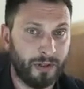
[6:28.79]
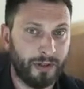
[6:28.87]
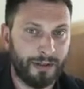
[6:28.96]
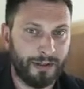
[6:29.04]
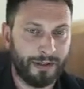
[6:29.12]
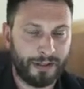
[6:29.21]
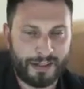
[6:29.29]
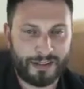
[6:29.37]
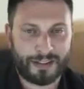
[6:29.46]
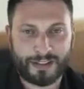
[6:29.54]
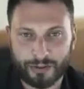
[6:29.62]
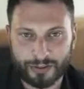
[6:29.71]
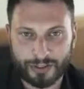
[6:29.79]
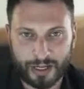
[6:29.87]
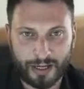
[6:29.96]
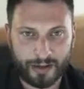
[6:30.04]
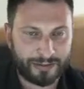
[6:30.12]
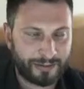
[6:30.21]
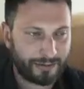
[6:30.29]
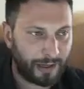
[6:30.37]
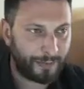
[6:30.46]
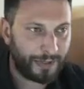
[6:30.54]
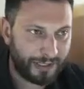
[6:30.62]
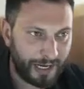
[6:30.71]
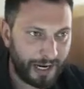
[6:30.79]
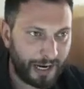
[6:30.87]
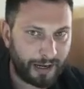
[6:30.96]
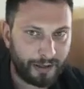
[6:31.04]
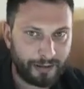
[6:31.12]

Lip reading: Is it still a tiny house? I mean, yeah,